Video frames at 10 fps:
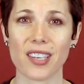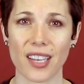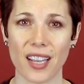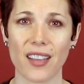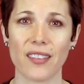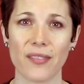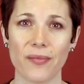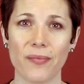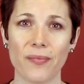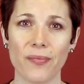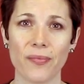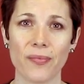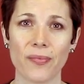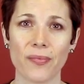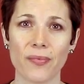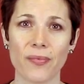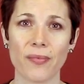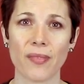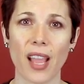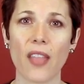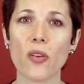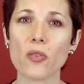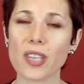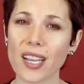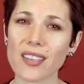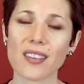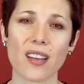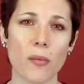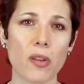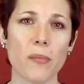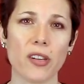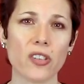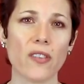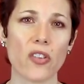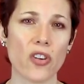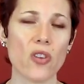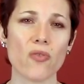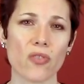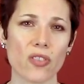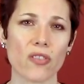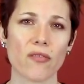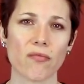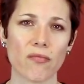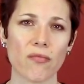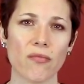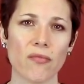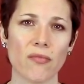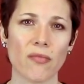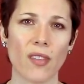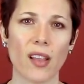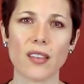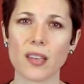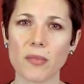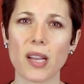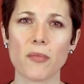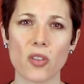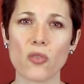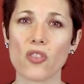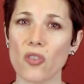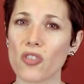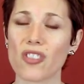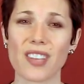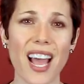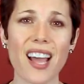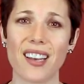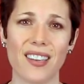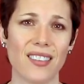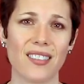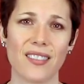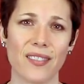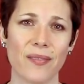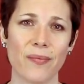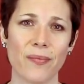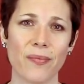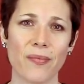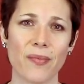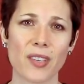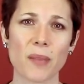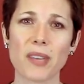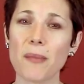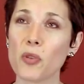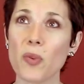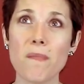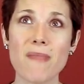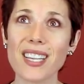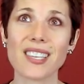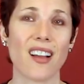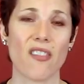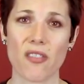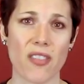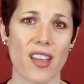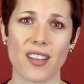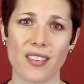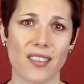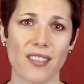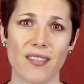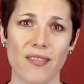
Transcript: today. And those yeses come with a bunch of other no's. And sometimes those no's are sad. Sometimes we miss other things.